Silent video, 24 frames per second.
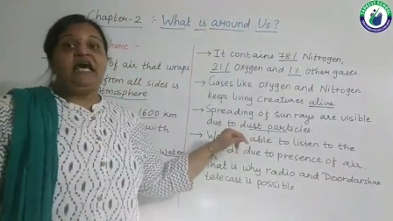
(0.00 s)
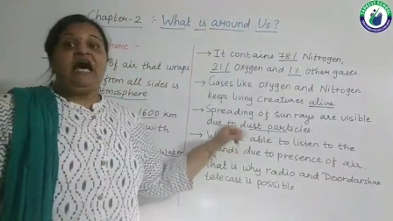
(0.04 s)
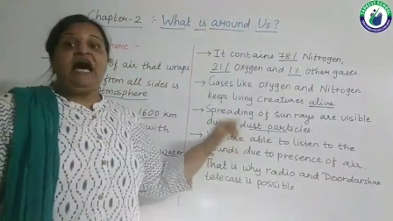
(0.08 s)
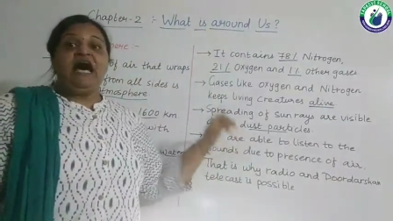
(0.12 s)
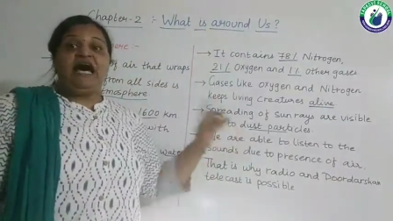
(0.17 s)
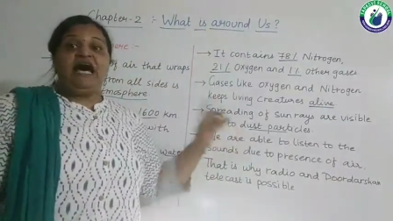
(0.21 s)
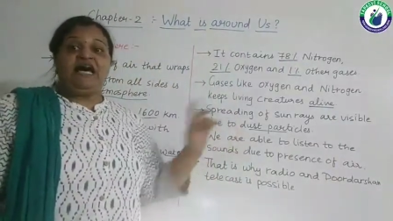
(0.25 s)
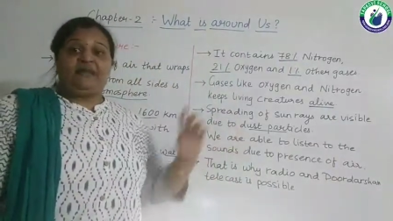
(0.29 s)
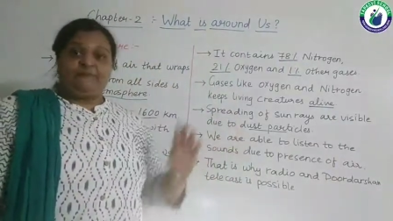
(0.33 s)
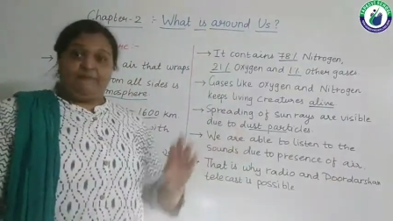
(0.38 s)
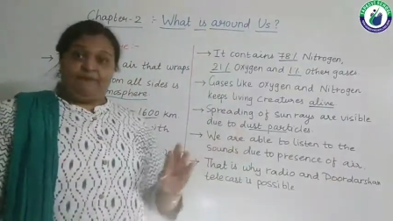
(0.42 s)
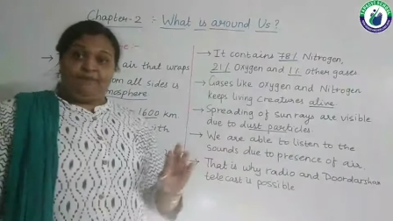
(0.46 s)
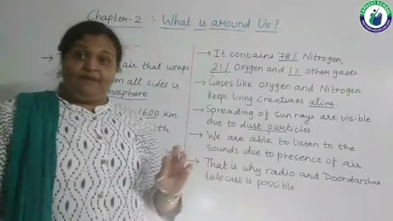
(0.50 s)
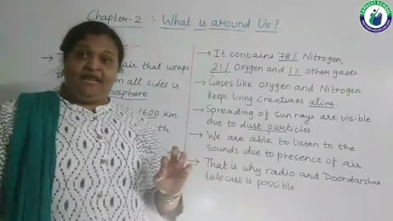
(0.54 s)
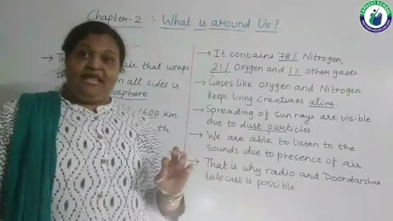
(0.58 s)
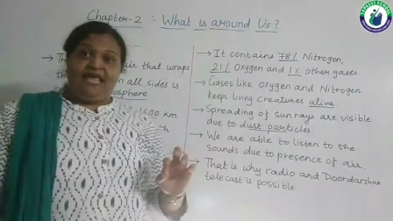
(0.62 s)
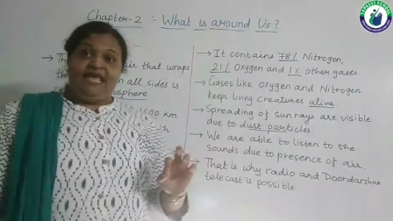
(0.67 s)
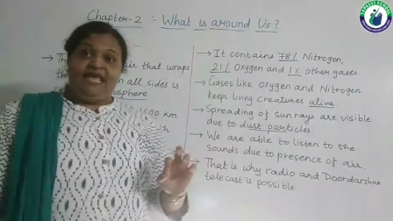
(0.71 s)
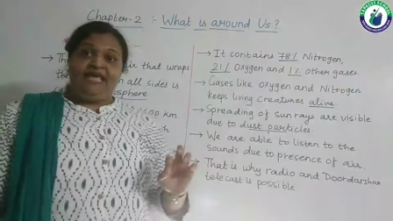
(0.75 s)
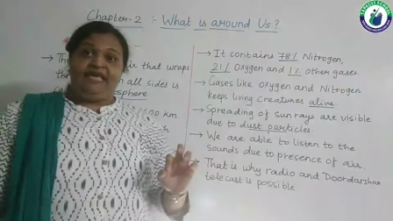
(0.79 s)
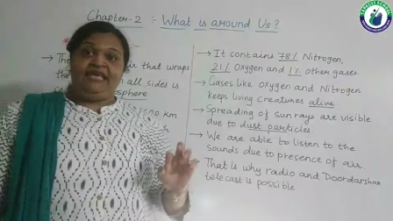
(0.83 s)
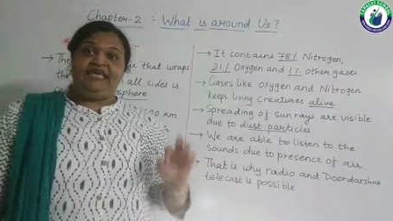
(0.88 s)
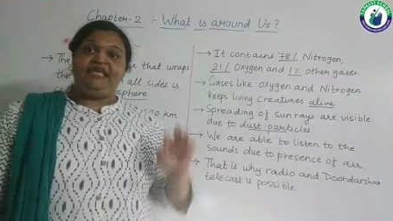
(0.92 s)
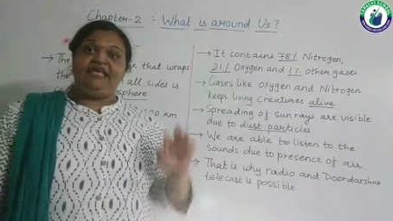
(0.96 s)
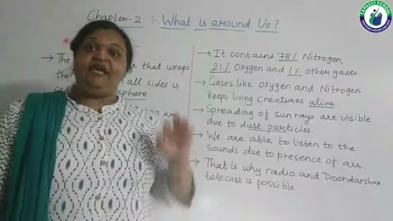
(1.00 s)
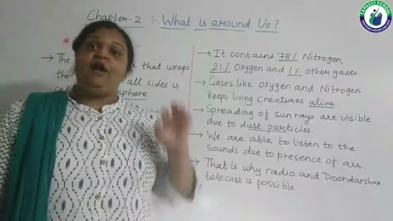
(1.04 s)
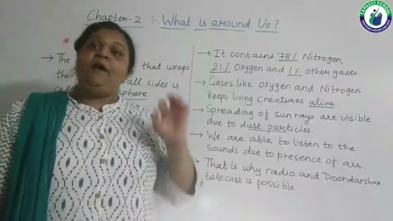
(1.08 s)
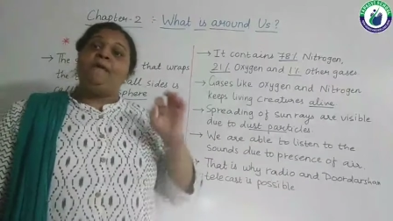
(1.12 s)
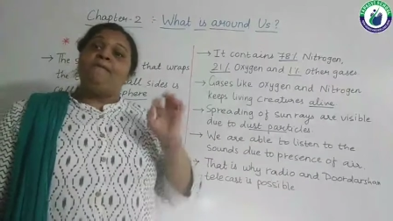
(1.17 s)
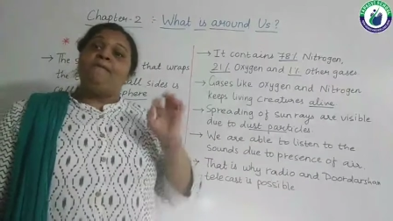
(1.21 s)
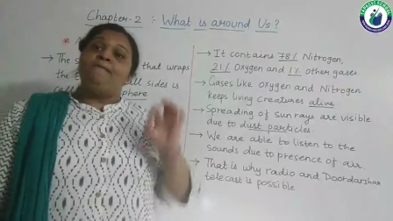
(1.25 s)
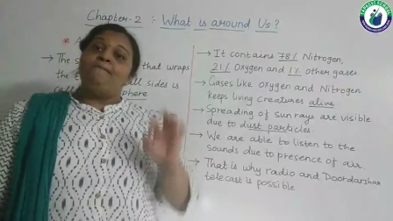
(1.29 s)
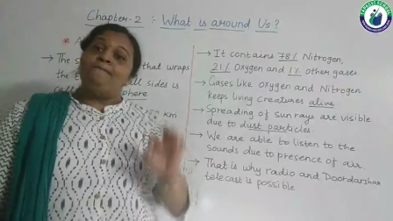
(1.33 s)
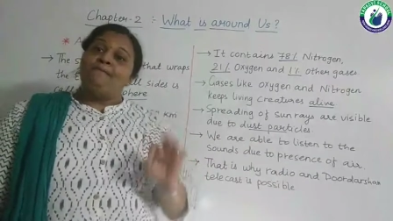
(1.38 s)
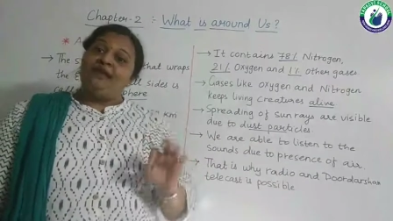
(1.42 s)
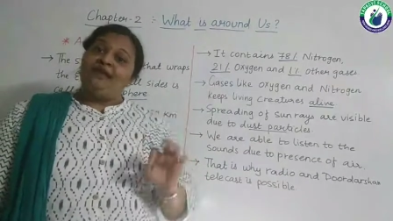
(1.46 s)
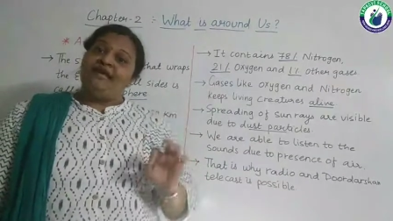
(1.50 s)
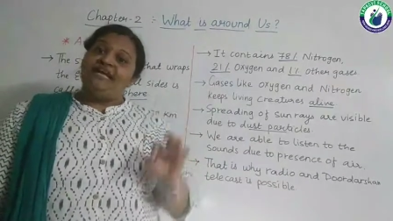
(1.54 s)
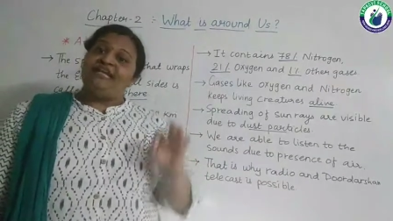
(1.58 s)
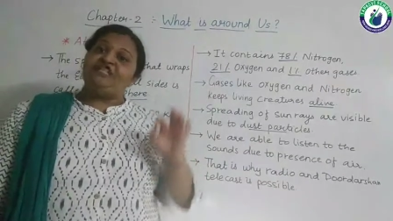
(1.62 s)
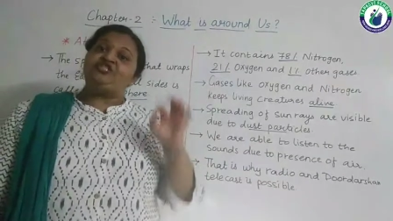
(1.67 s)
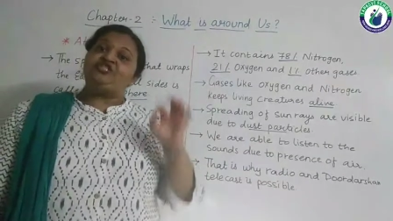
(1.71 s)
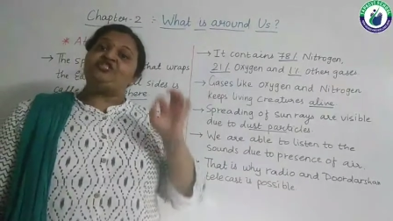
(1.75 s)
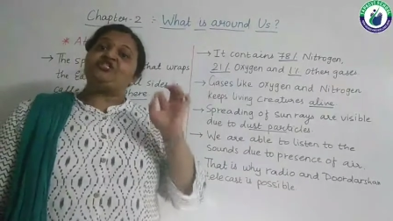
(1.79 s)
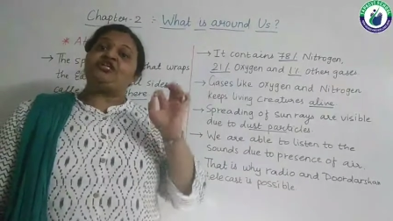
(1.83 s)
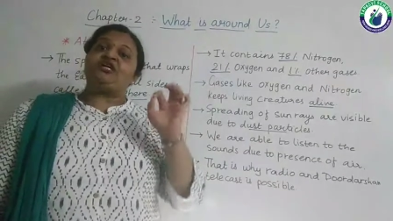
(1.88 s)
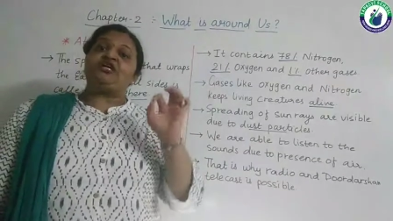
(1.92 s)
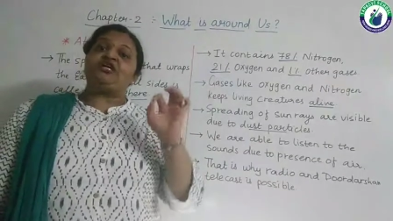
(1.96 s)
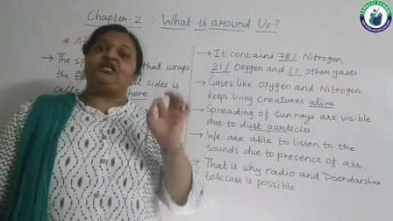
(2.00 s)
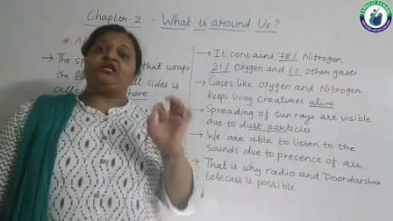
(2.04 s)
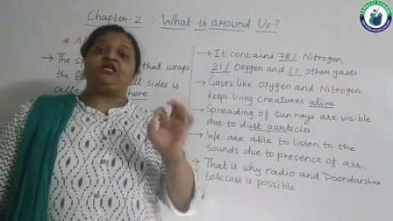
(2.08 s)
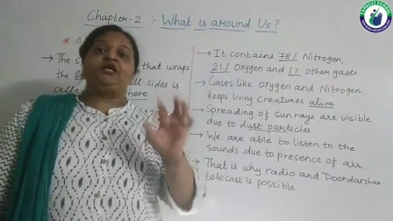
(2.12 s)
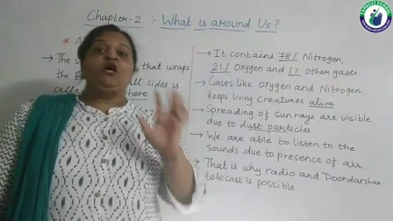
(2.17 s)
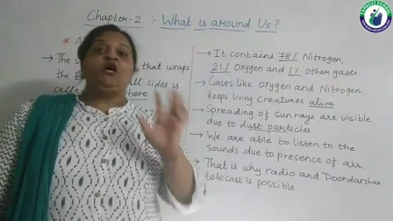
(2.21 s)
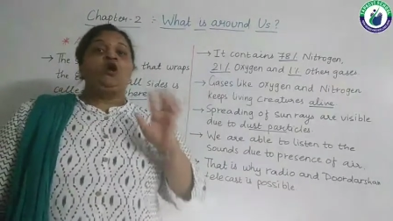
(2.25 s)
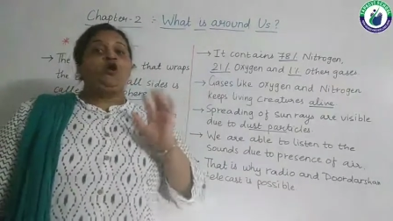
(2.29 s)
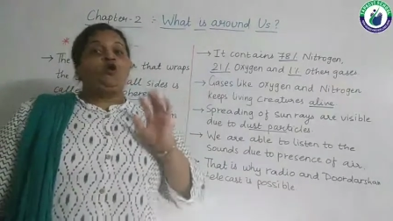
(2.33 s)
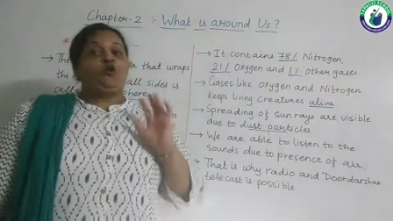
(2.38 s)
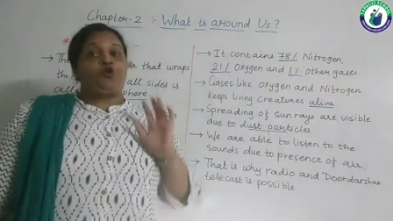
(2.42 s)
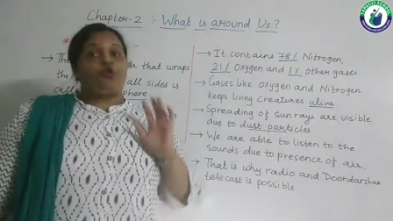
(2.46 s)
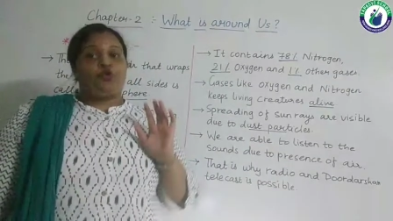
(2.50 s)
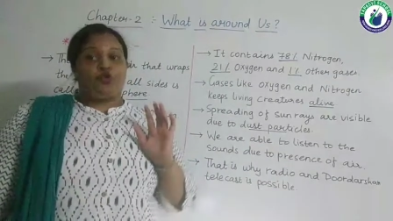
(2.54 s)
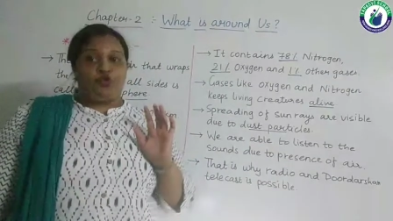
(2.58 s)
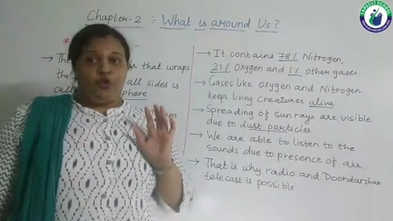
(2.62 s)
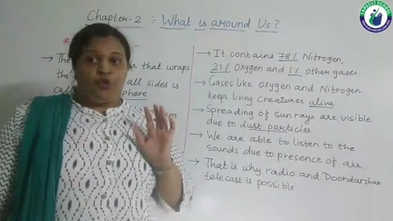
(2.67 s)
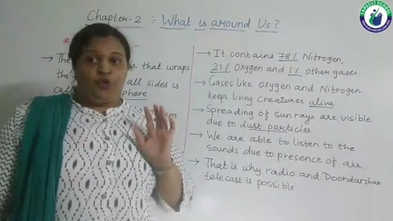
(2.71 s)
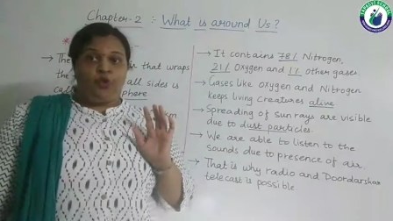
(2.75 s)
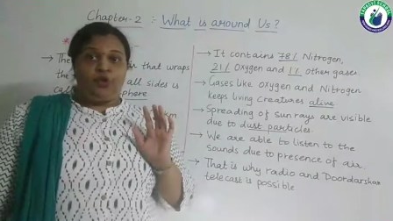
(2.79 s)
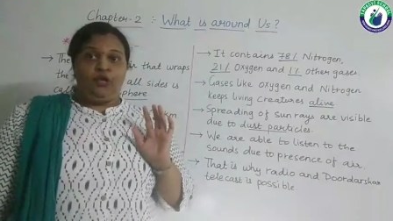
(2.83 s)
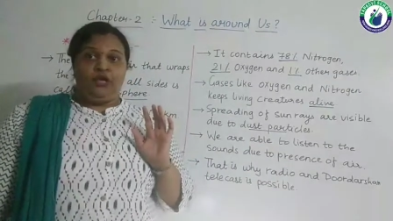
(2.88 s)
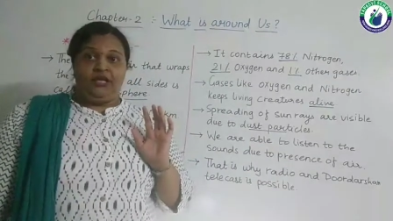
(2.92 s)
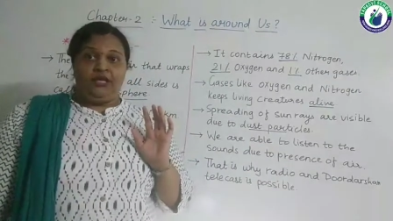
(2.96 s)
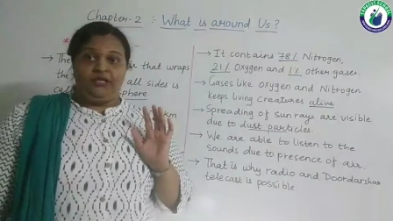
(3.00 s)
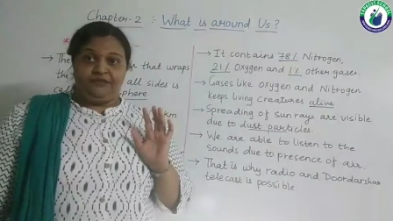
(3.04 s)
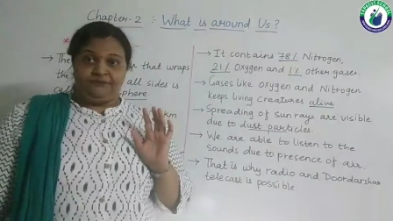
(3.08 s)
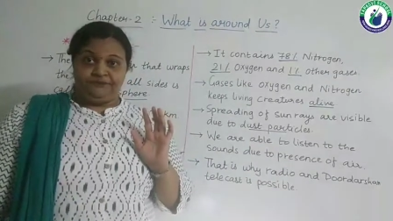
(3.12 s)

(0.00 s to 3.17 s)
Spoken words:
are playing major role